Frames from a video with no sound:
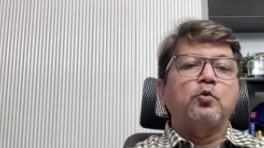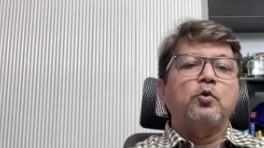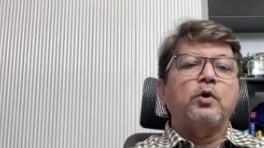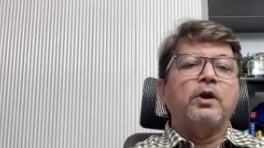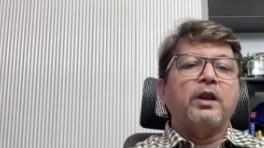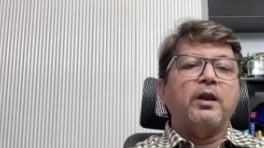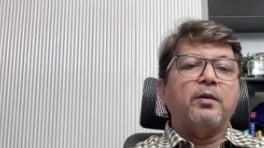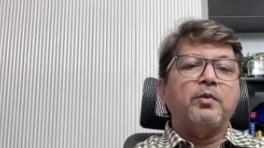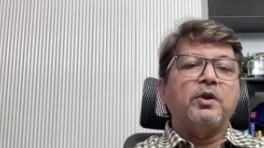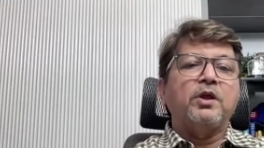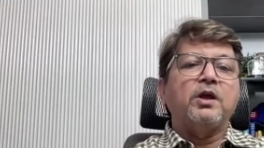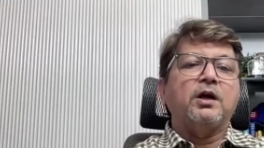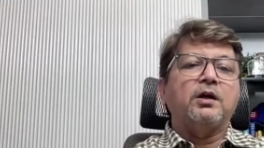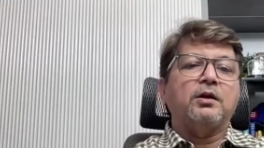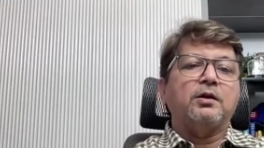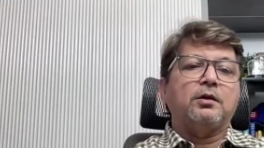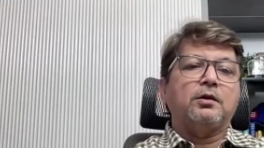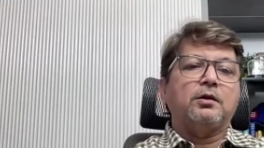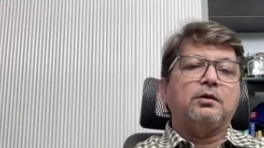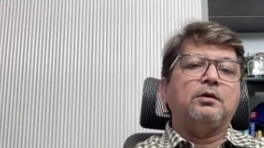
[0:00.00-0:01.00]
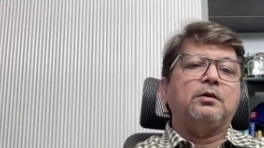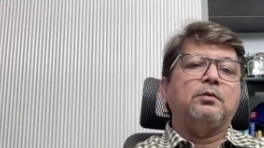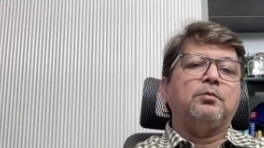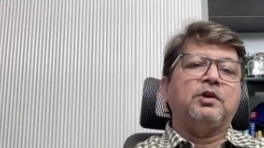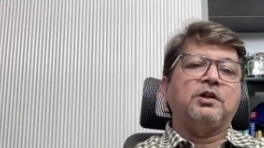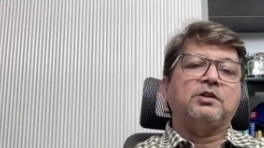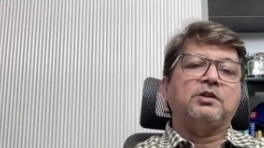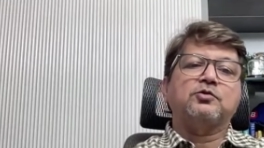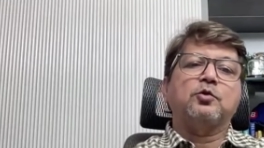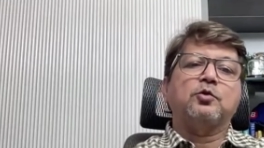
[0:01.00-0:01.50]
an MDR
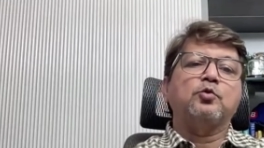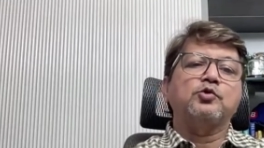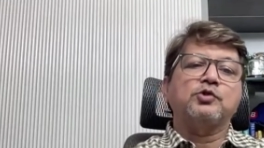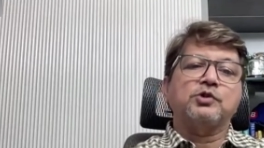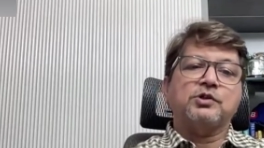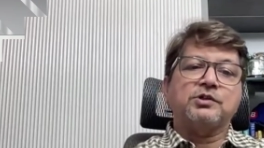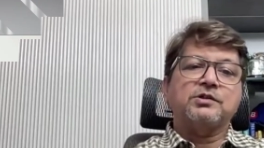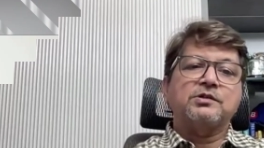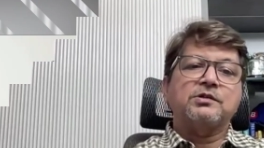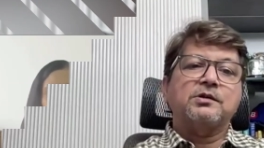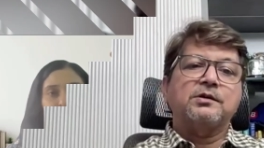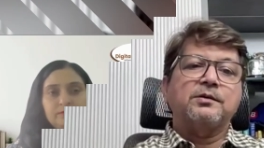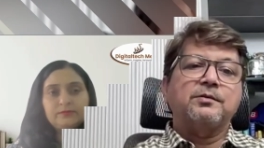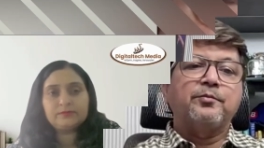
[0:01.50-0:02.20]
plus solutions.